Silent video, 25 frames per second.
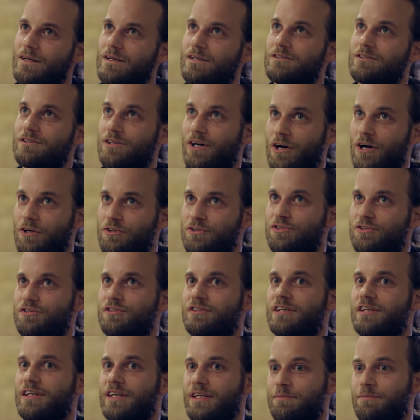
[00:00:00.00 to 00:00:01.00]
So
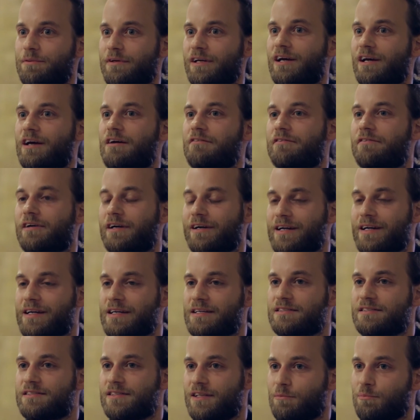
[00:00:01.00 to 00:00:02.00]
just keeping it
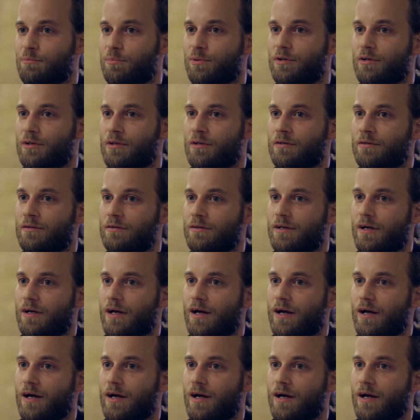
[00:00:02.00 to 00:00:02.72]
very simple,